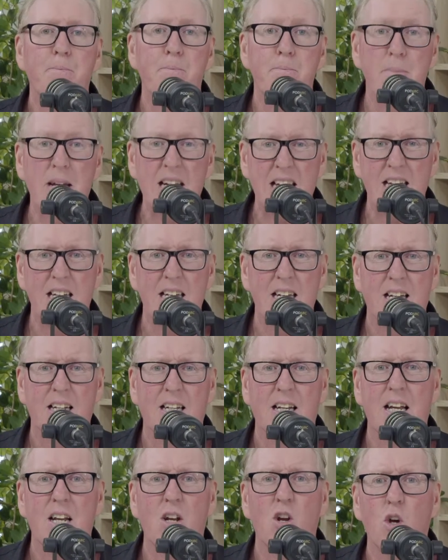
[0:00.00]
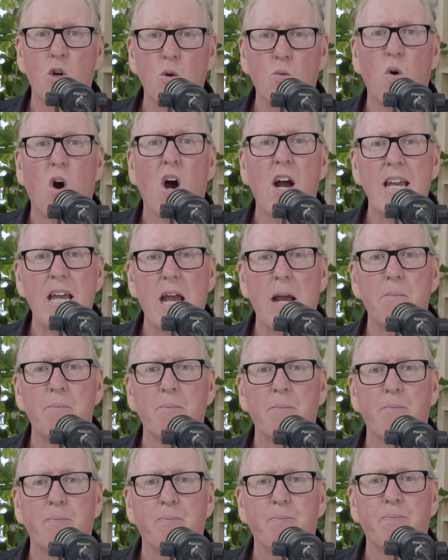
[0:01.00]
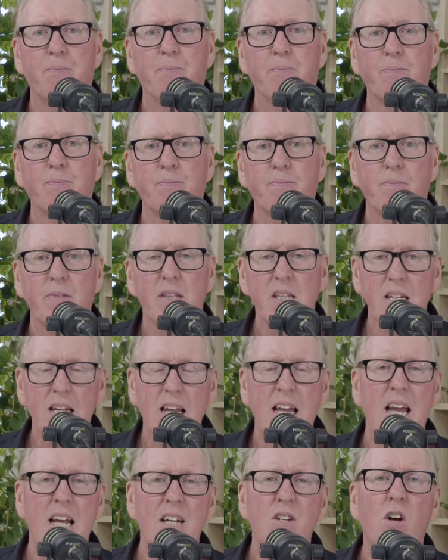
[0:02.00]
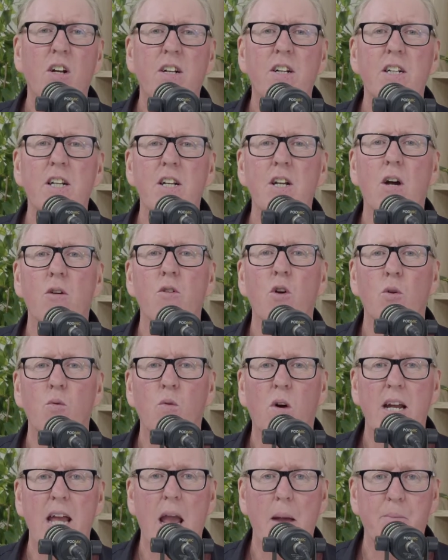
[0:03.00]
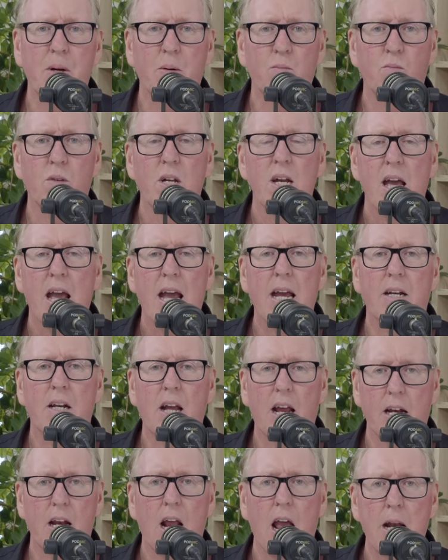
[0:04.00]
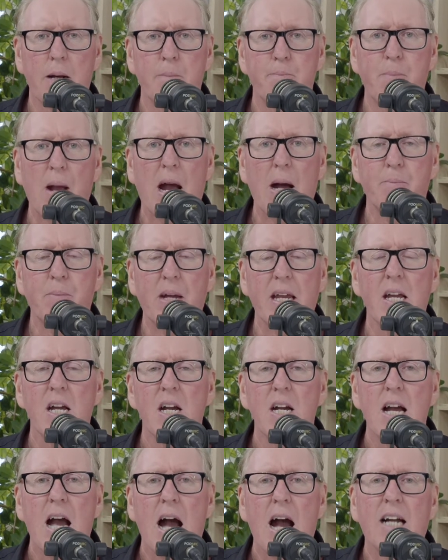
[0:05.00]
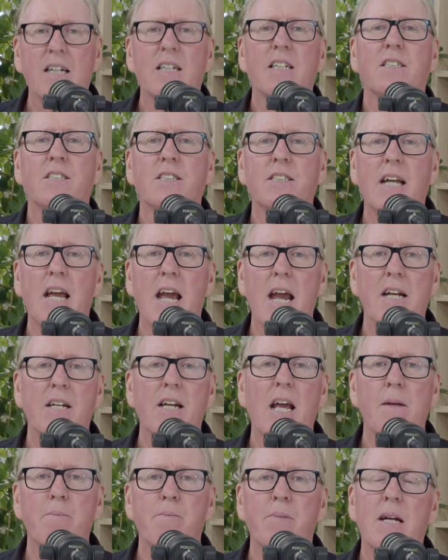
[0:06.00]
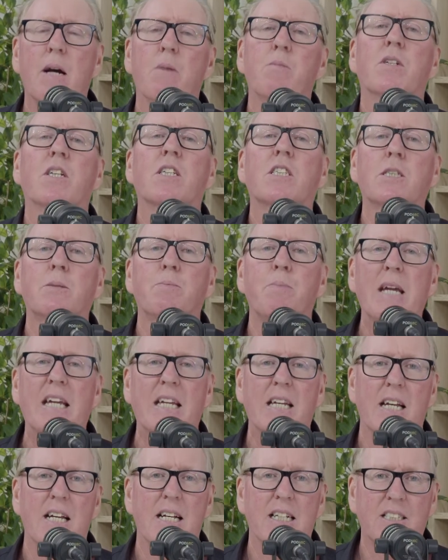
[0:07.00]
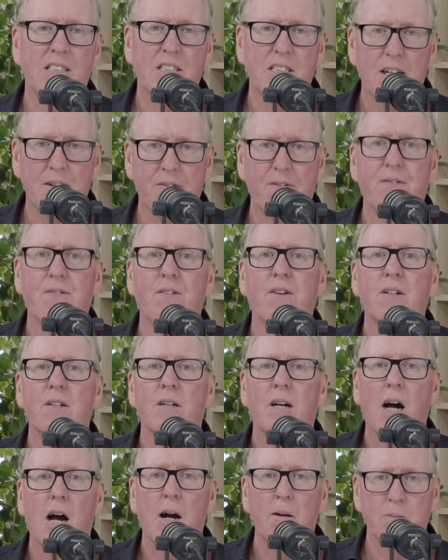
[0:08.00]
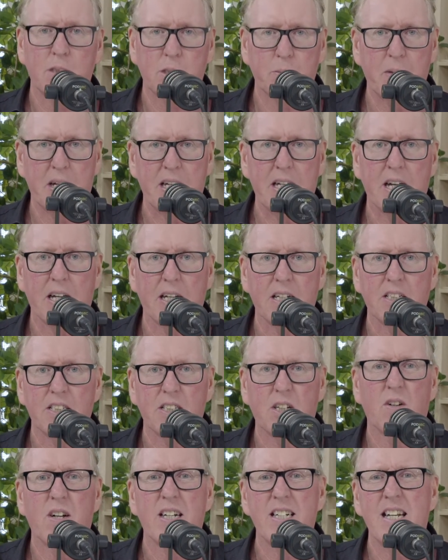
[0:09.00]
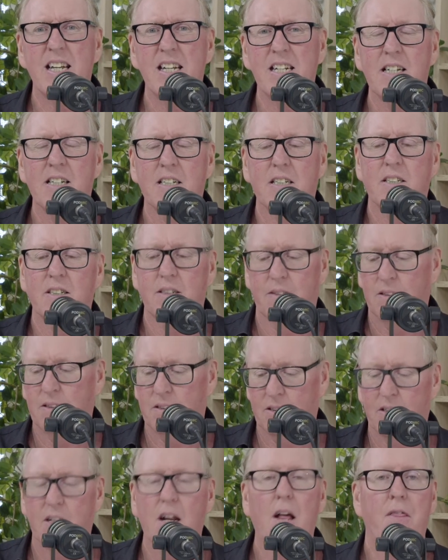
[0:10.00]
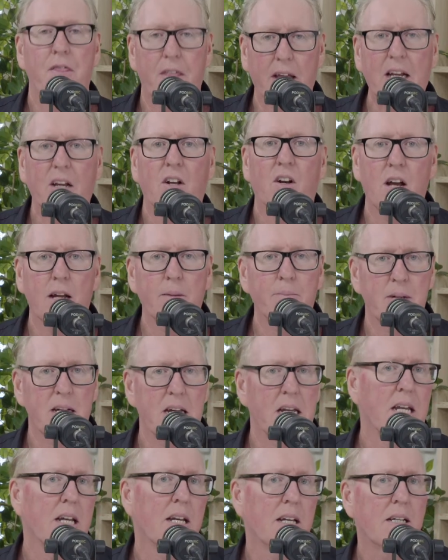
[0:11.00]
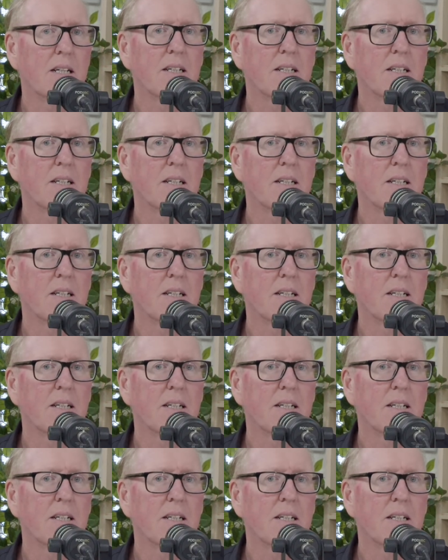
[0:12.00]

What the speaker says: me and who I am, and not only know who I am and about me, understand and be able to speak as if I'm speaking. So I need it to think like me,